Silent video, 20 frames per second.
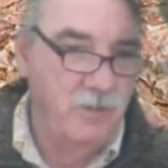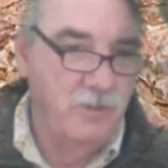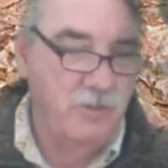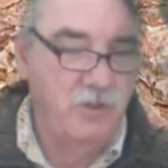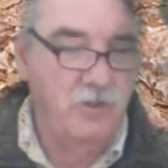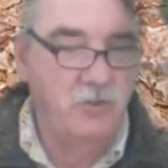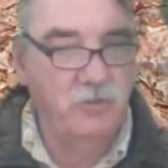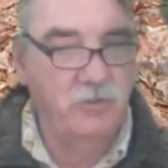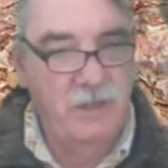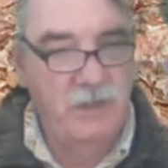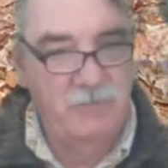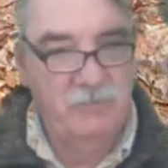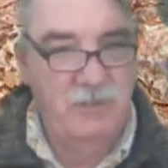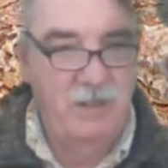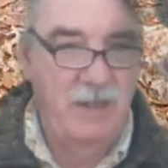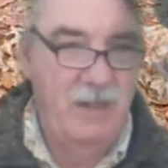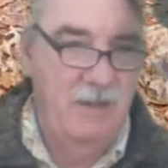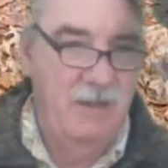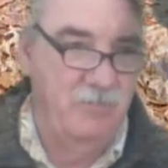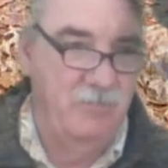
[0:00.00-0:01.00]
you don't have to
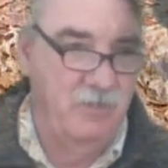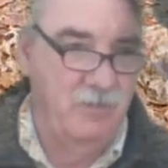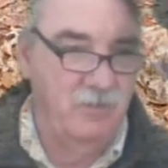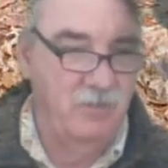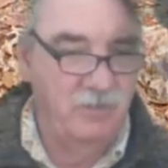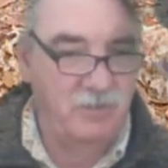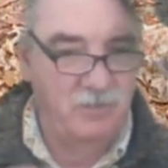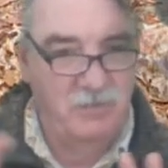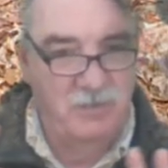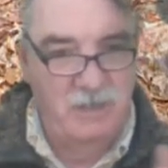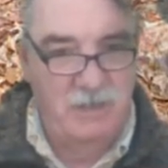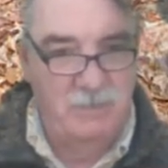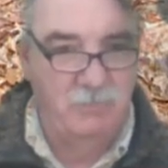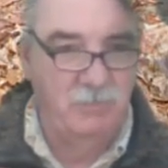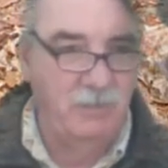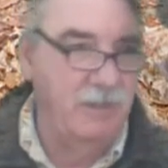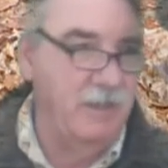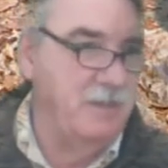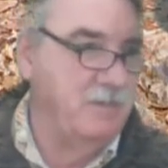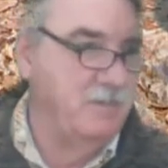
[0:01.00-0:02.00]
have it deemed
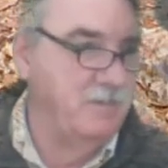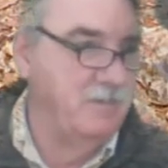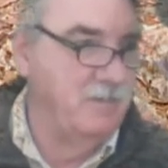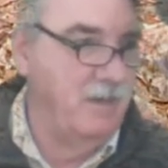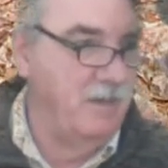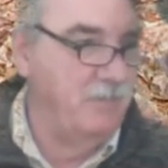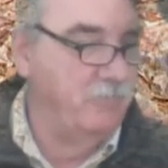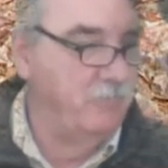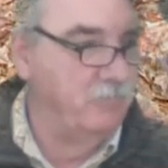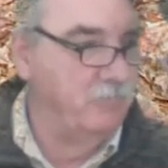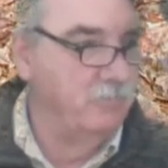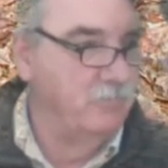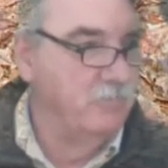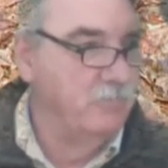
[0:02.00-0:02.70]
lead safe